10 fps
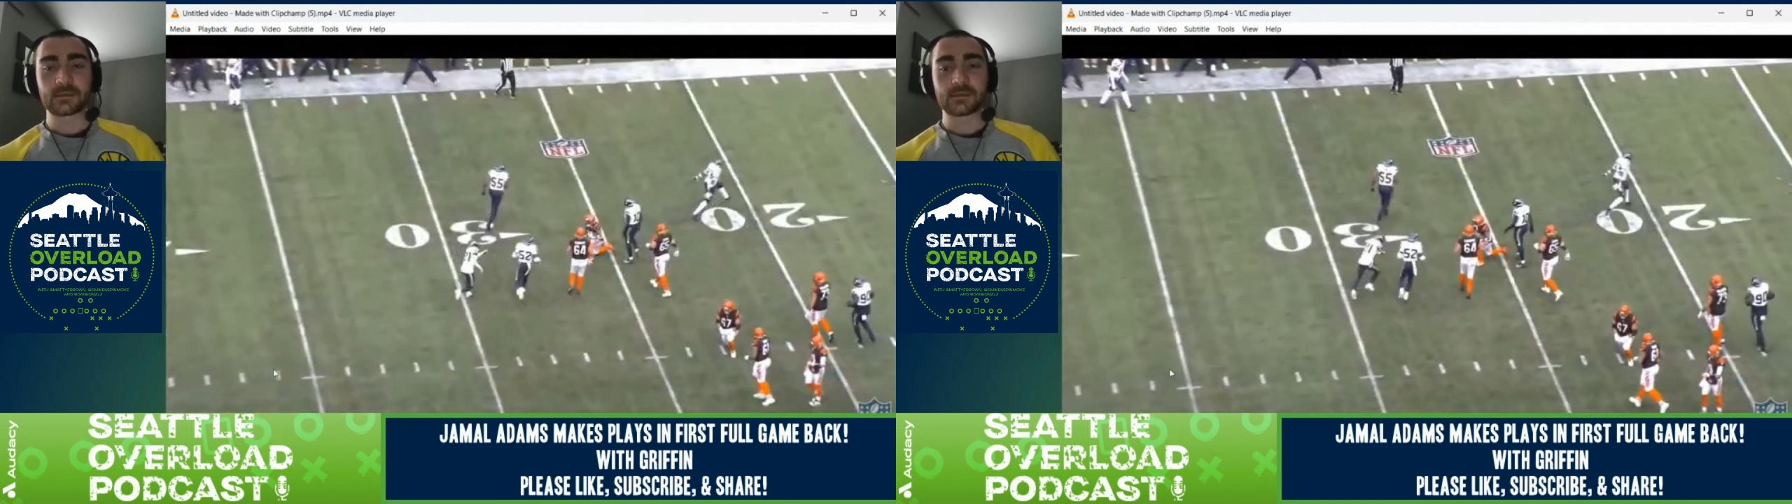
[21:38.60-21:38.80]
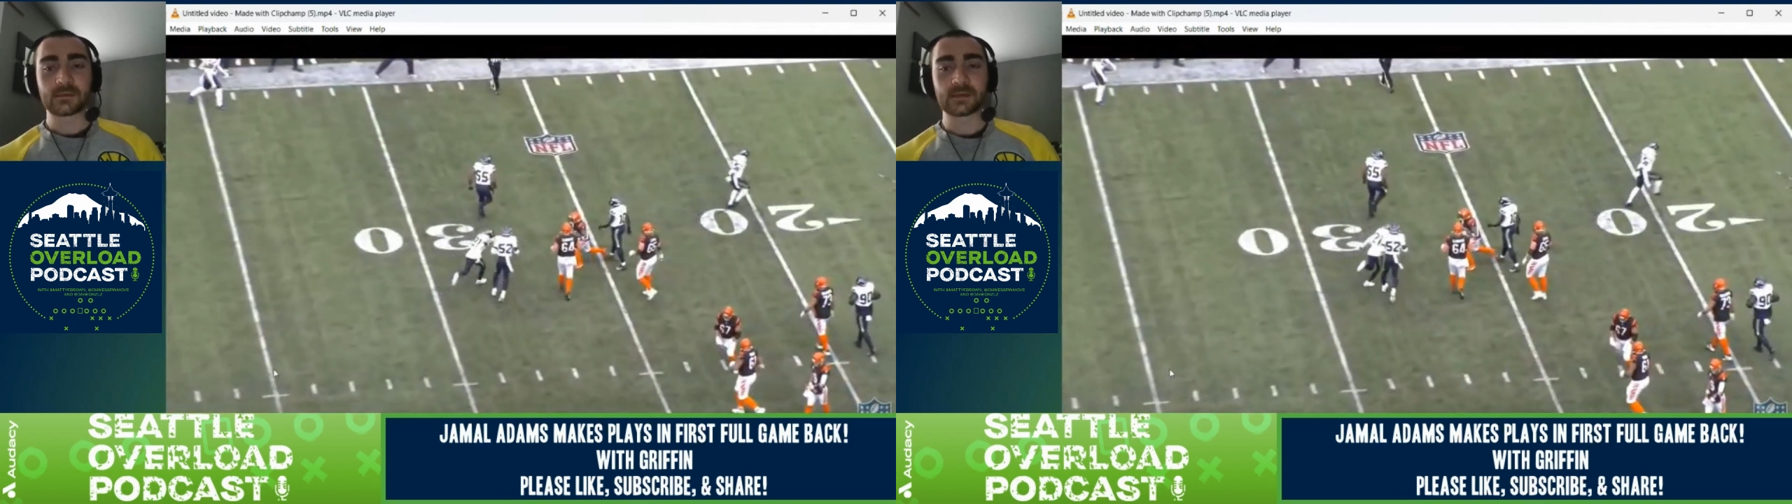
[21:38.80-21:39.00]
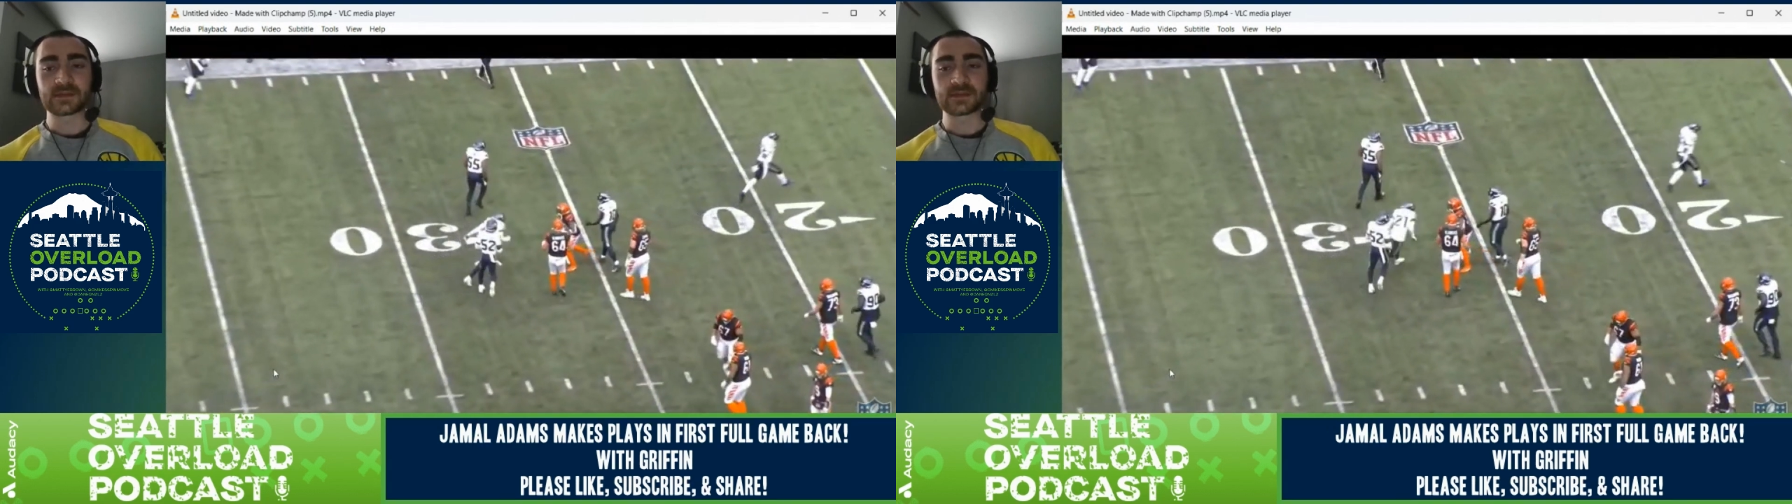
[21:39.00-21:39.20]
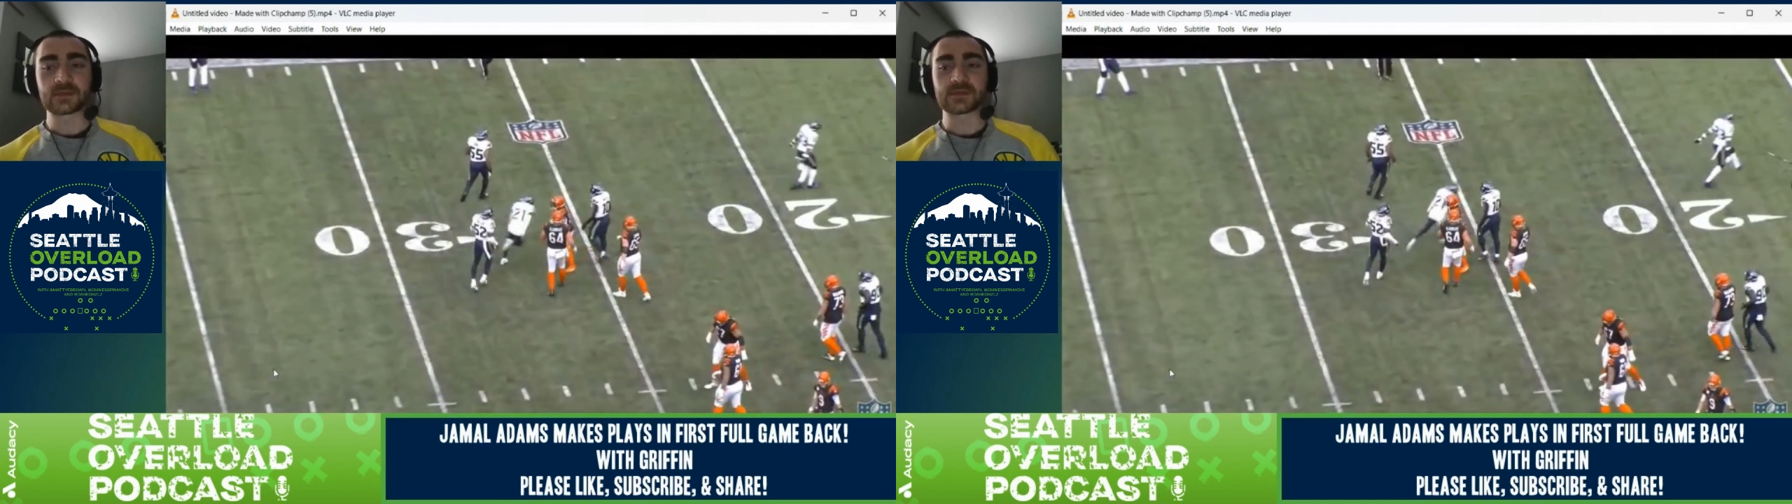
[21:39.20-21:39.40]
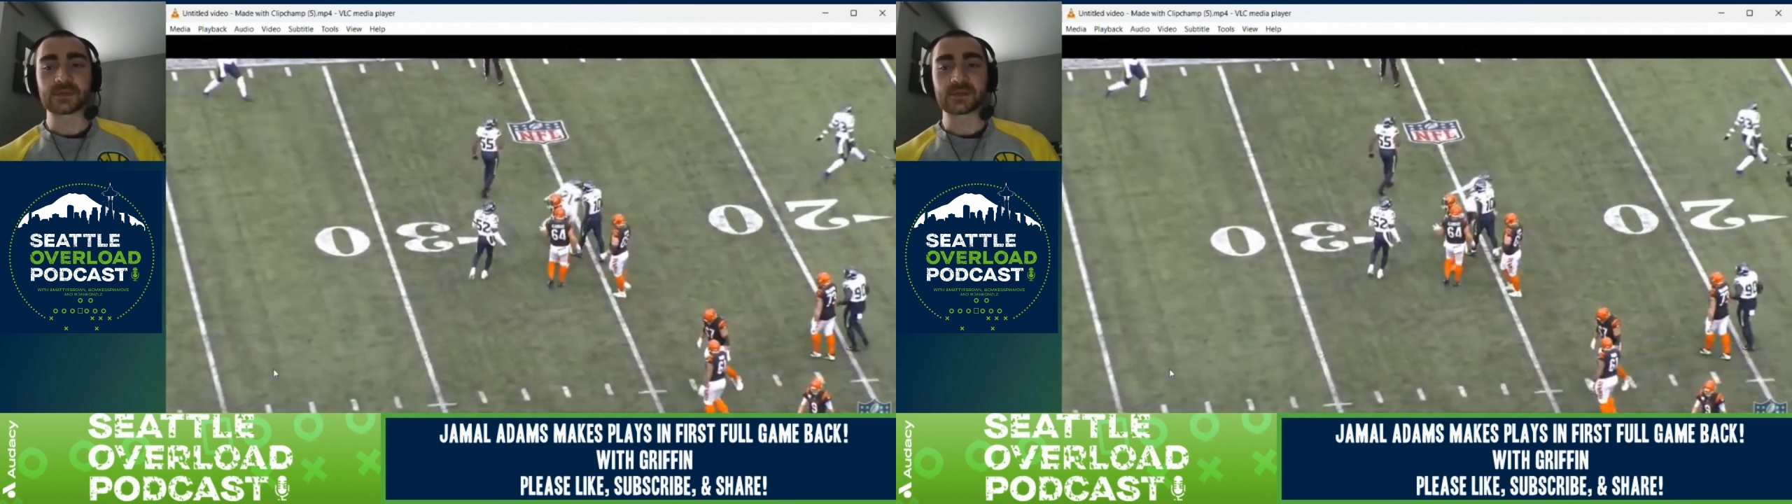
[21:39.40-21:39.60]
he just
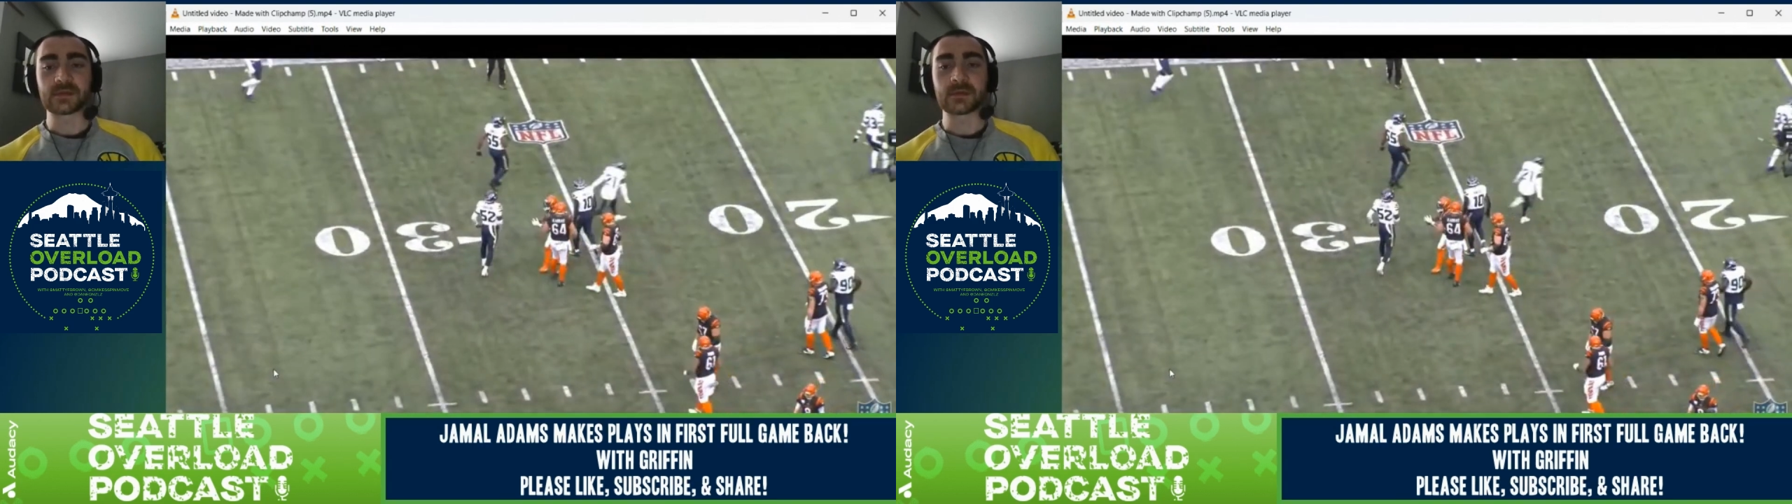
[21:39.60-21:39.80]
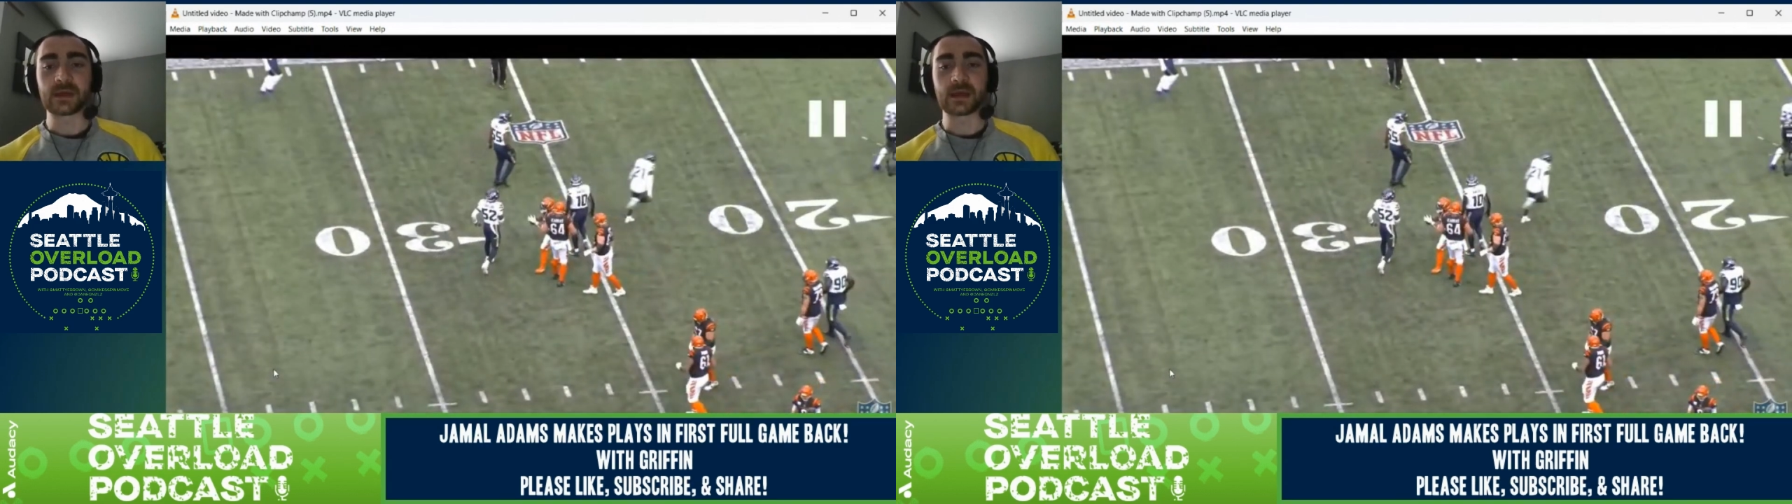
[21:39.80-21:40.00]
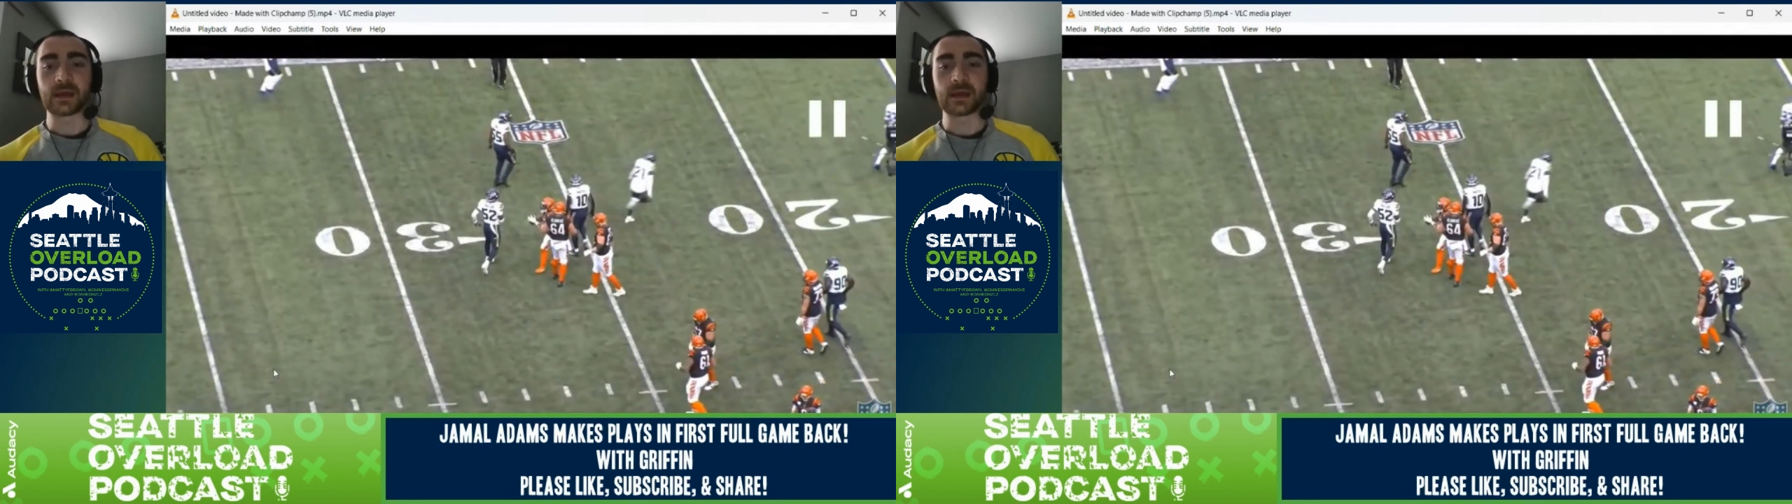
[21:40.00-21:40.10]
knows what he's doing.